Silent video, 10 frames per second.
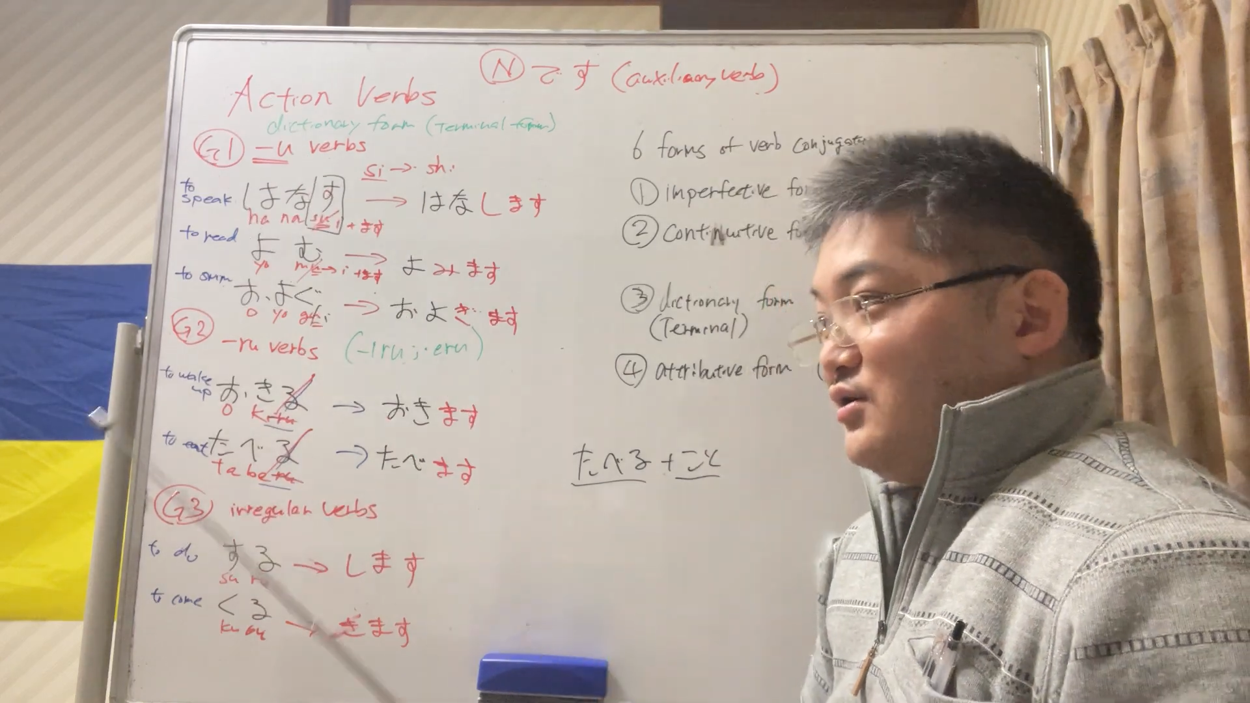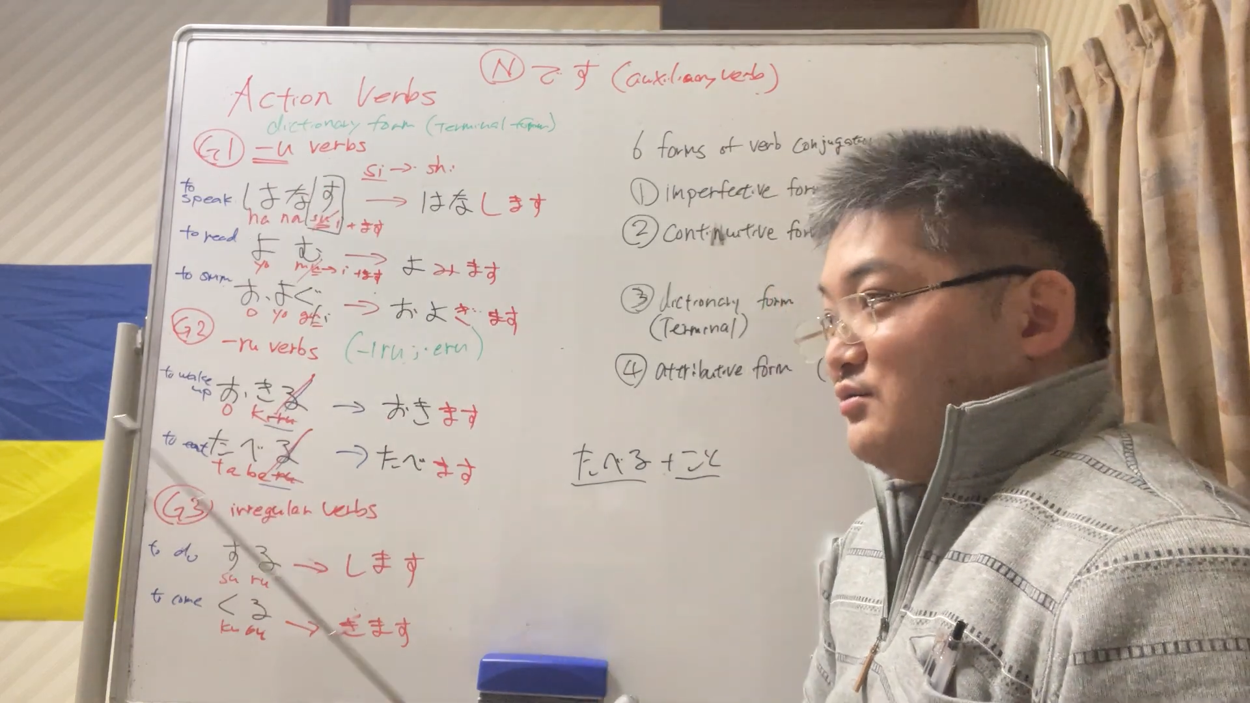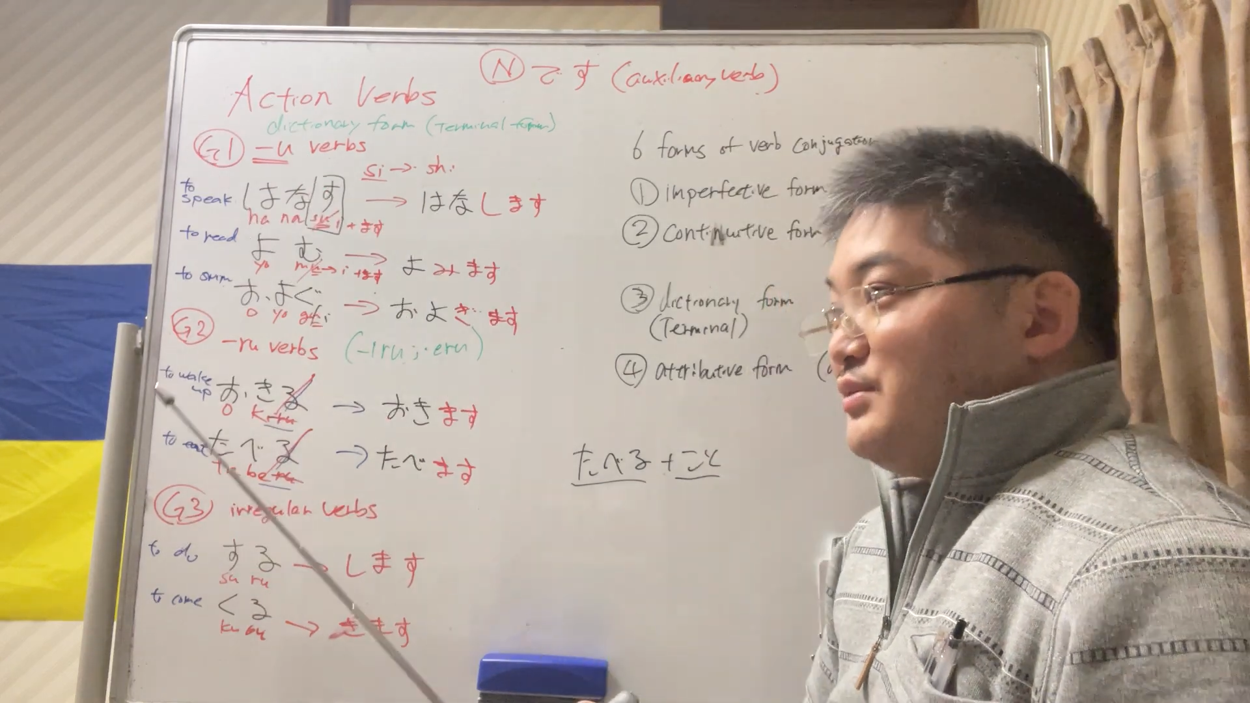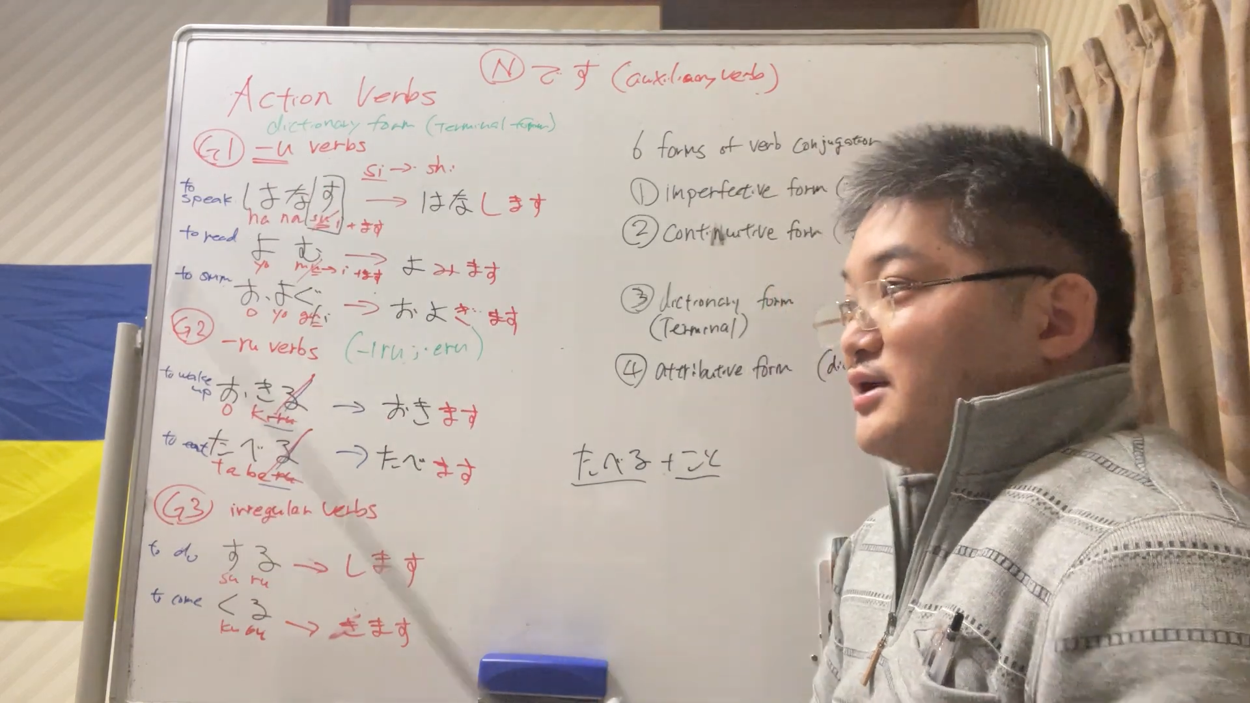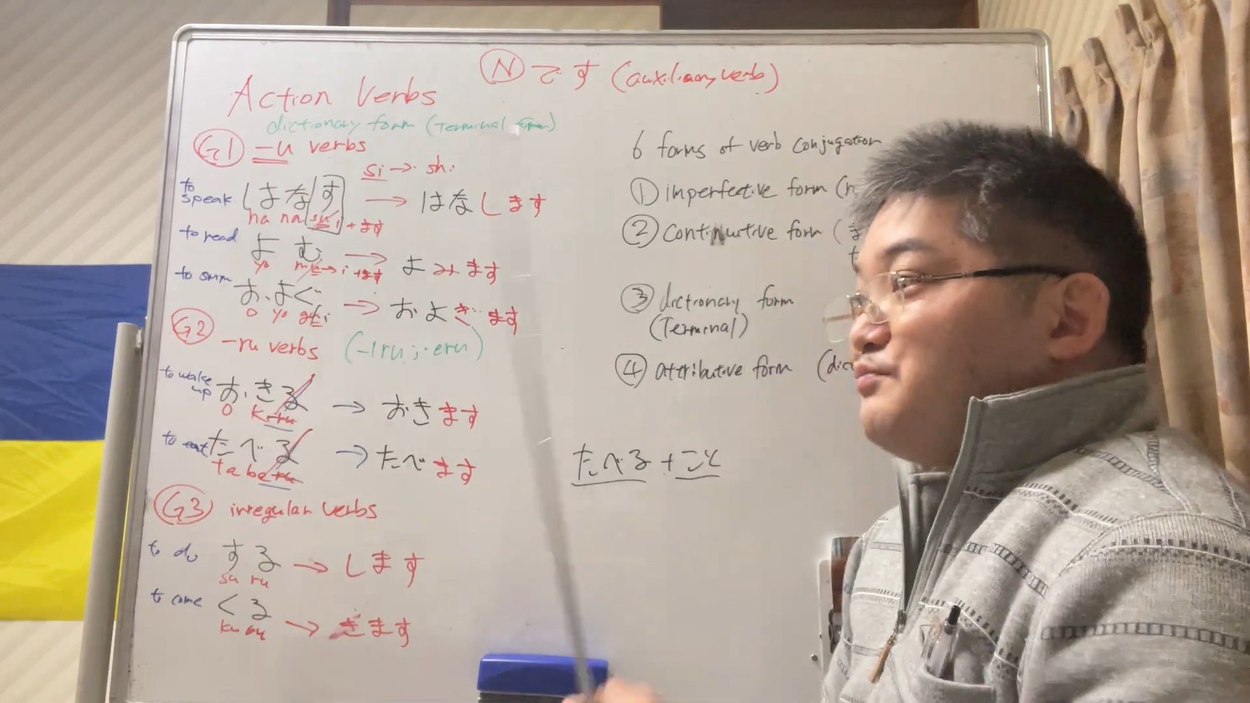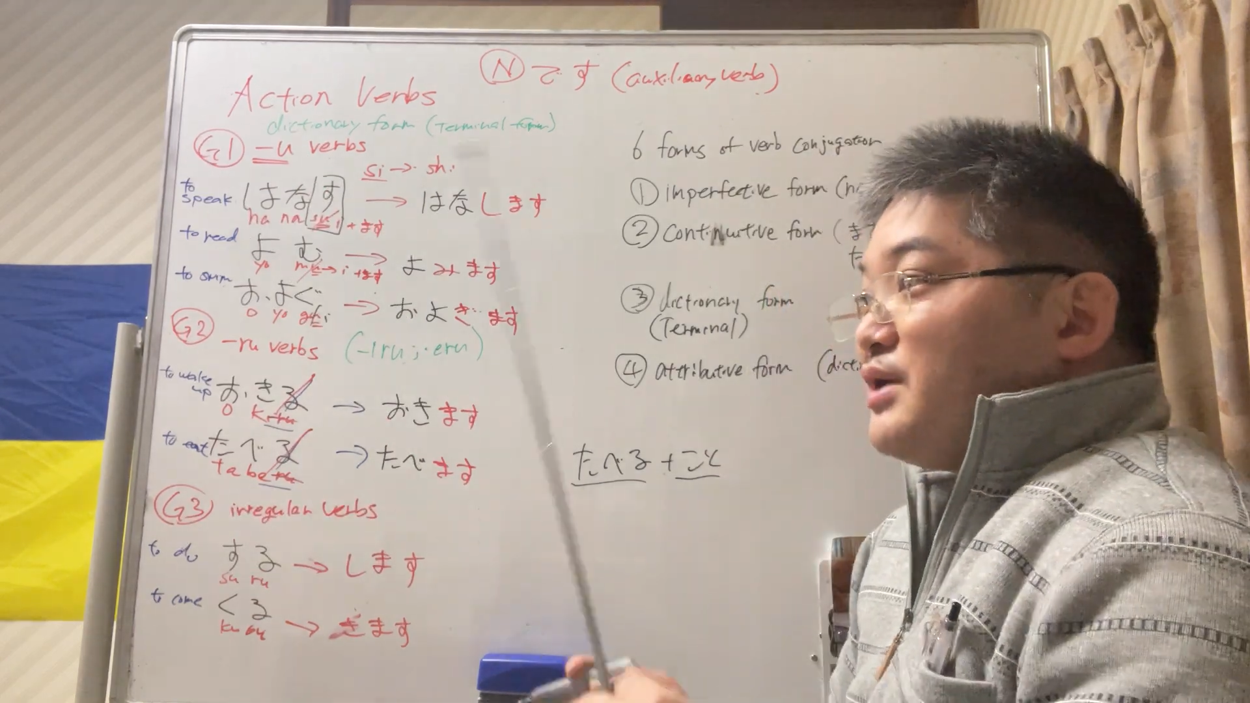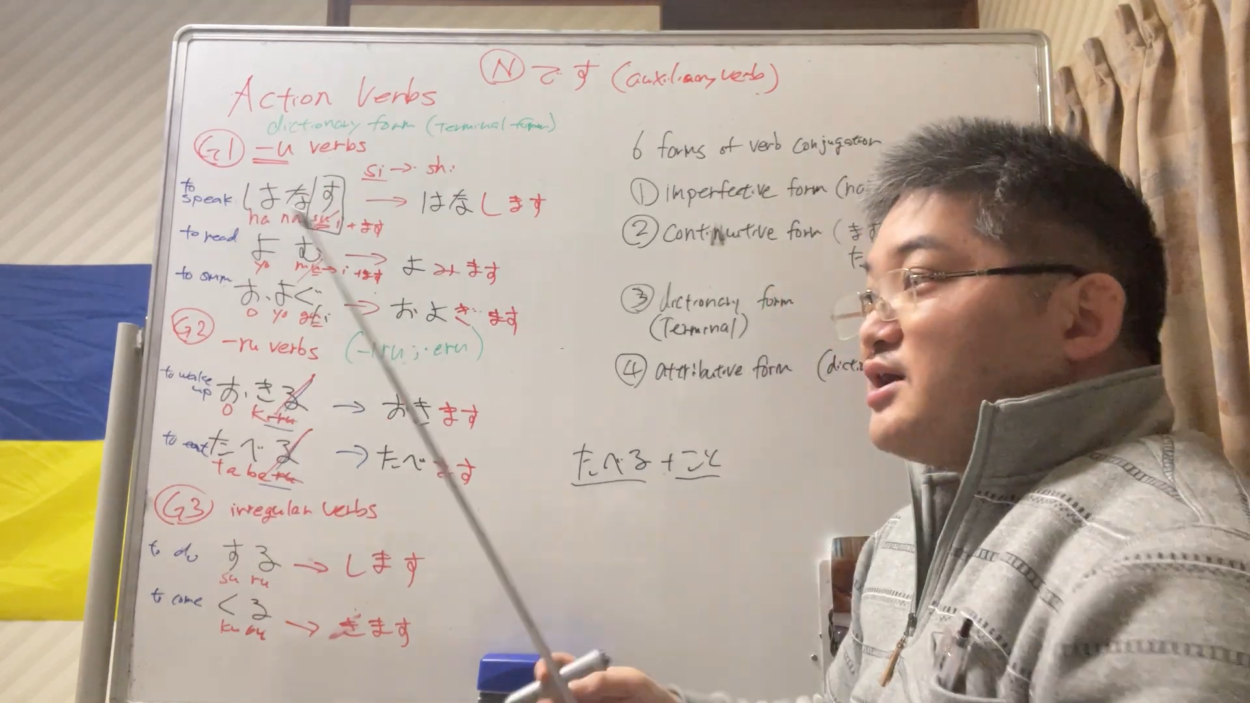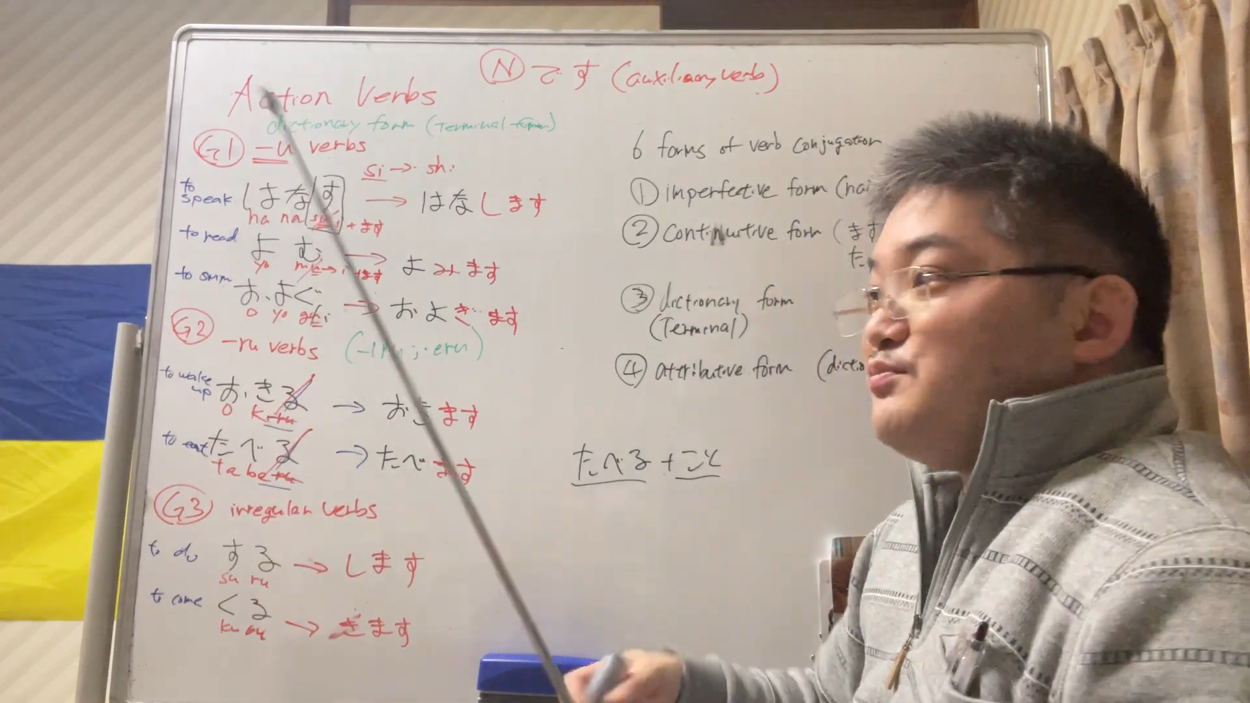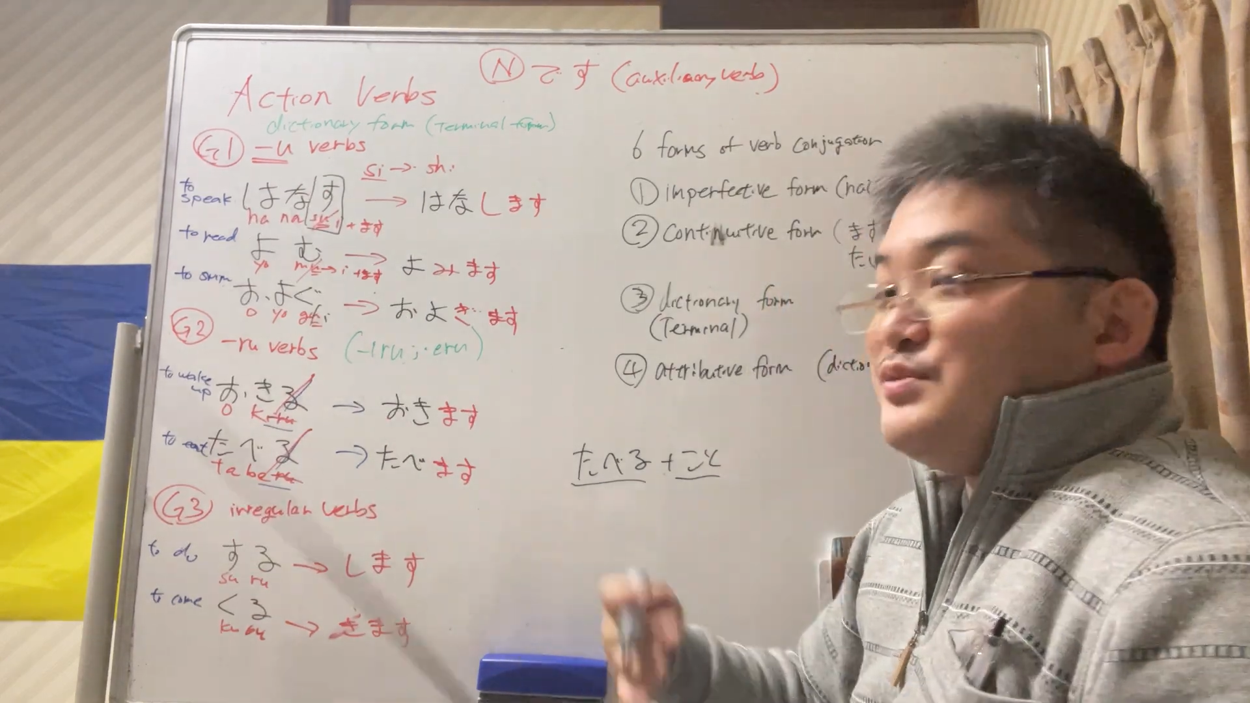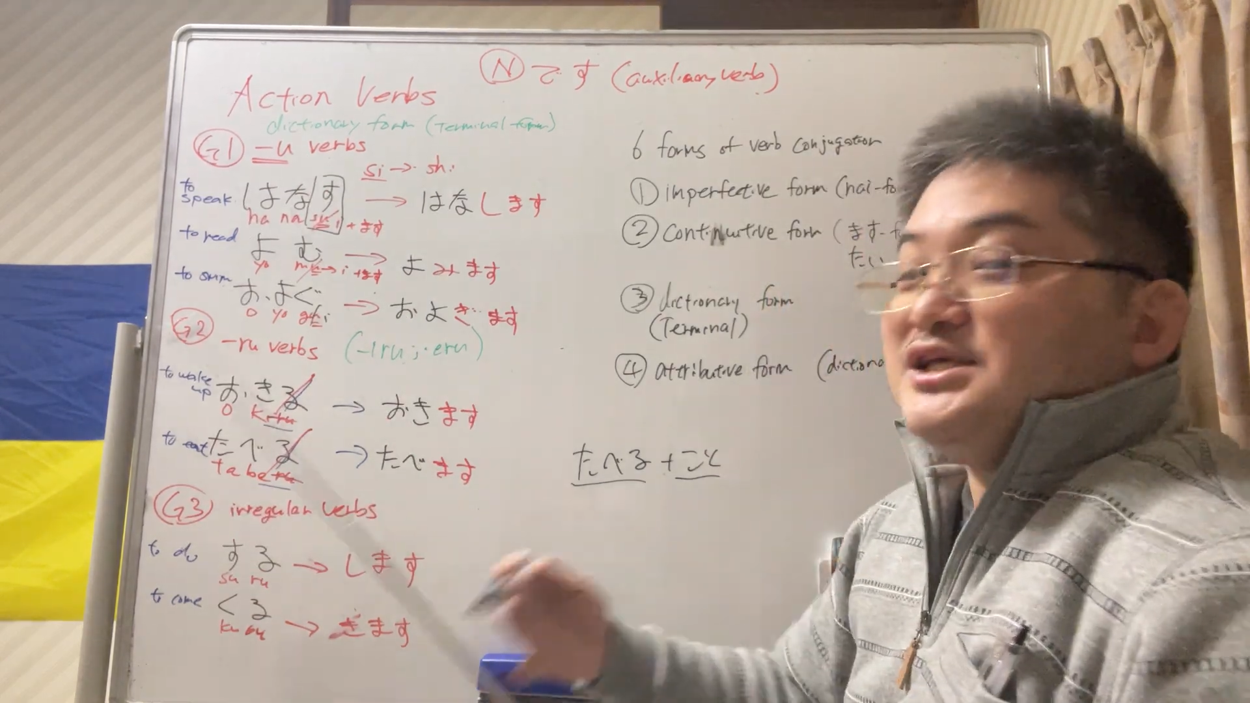make it mean